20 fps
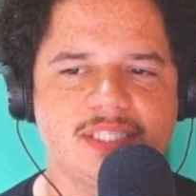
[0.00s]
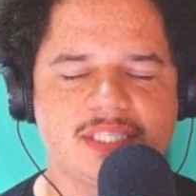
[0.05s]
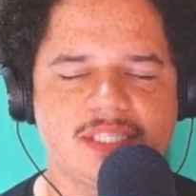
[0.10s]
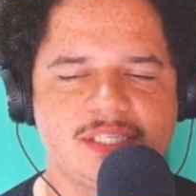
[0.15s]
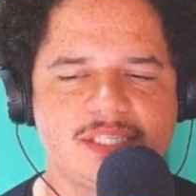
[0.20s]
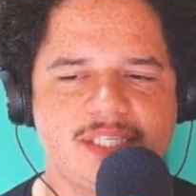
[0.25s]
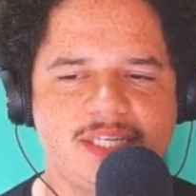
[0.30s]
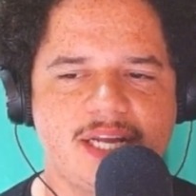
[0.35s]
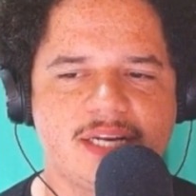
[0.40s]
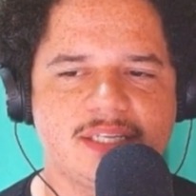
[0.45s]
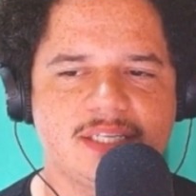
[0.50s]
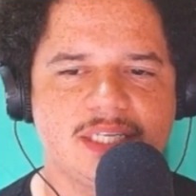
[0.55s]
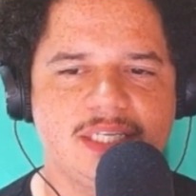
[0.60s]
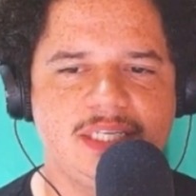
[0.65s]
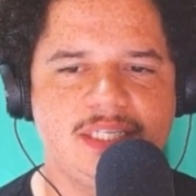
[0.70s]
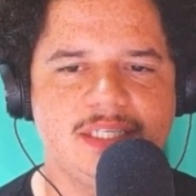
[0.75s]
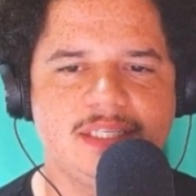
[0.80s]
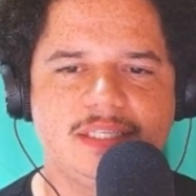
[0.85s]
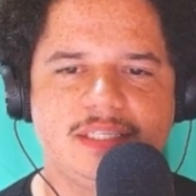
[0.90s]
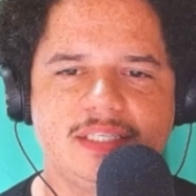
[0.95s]

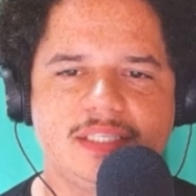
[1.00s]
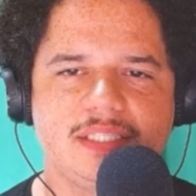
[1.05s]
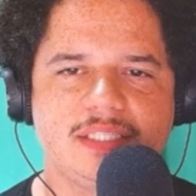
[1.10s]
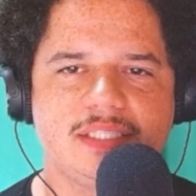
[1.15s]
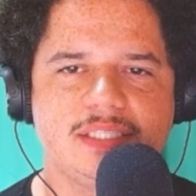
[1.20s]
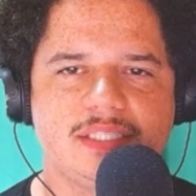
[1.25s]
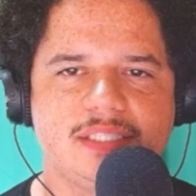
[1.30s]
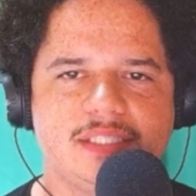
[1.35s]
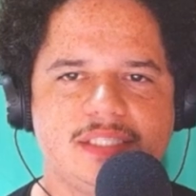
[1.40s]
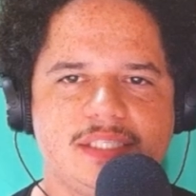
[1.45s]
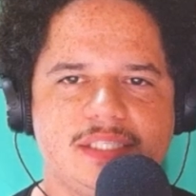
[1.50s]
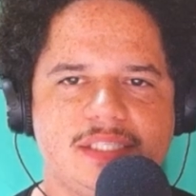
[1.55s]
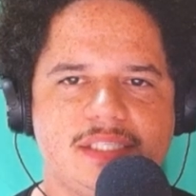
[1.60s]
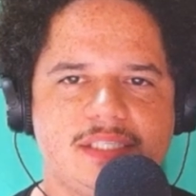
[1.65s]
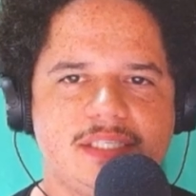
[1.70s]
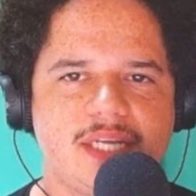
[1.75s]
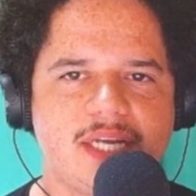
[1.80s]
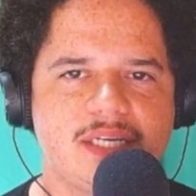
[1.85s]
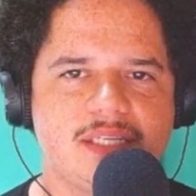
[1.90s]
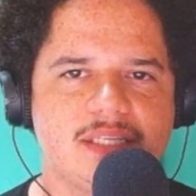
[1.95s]
steadily,
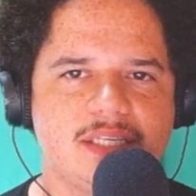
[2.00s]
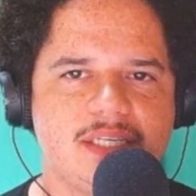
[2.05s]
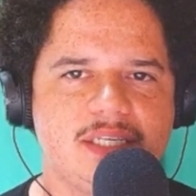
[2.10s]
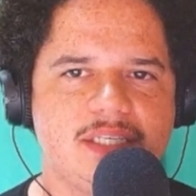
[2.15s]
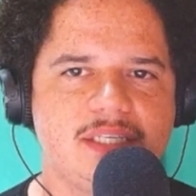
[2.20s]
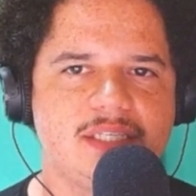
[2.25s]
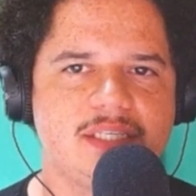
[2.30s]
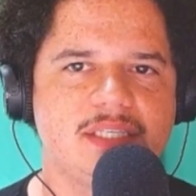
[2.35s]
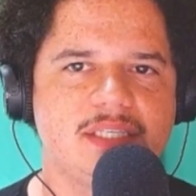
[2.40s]
steadily.